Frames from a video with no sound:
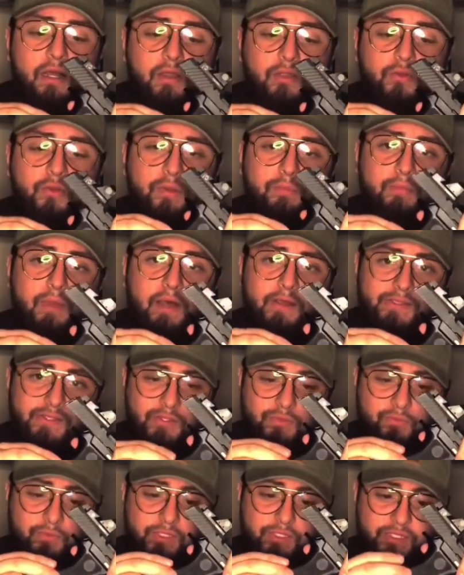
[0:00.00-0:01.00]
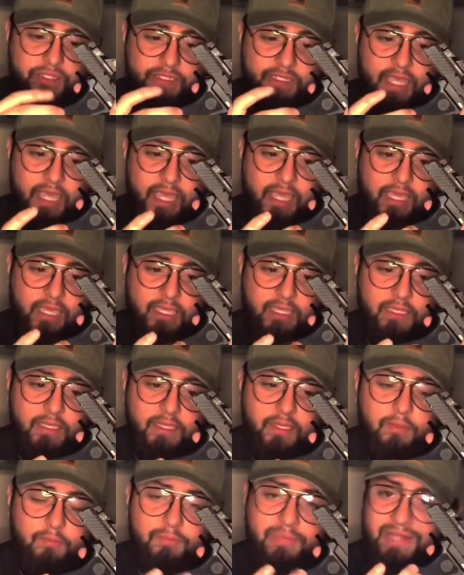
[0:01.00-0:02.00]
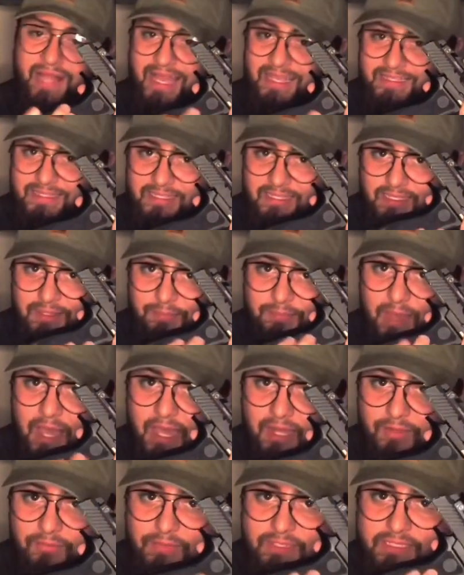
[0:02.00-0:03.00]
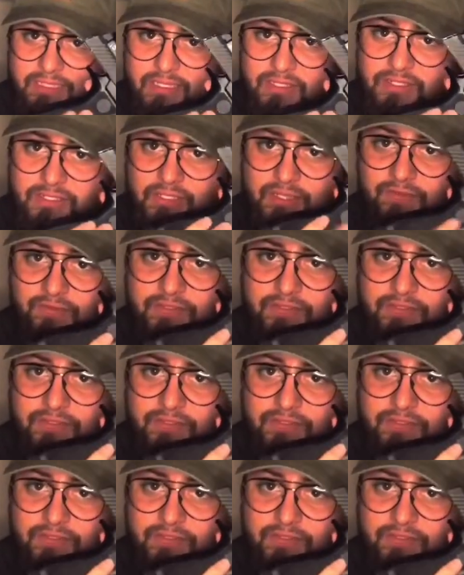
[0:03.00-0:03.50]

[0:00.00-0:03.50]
grip module, which is a plastic bottom essentially?